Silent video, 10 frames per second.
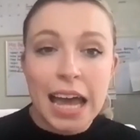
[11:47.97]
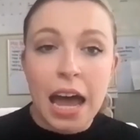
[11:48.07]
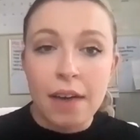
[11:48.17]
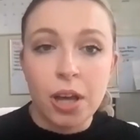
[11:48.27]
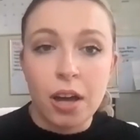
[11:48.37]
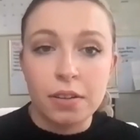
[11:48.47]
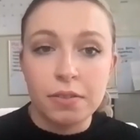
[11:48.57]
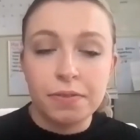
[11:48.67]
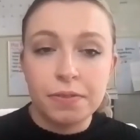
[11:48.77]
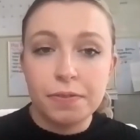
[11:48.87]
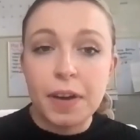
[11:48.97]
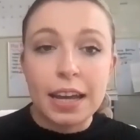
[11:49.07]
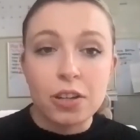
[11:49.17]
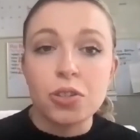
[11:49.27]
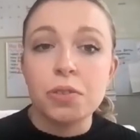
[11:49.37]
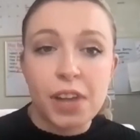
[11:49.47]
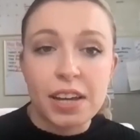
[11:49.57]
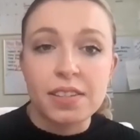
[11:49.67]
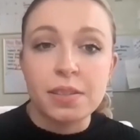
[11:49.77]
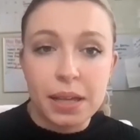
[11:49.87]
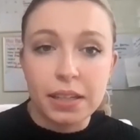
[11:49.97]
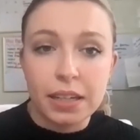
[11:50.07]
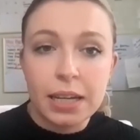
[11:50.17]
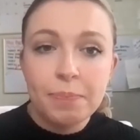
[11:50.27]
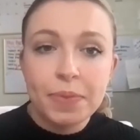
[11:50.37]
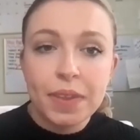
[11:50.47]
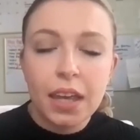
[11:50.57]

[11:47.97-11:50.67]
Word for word: have a lot of financial flexibility.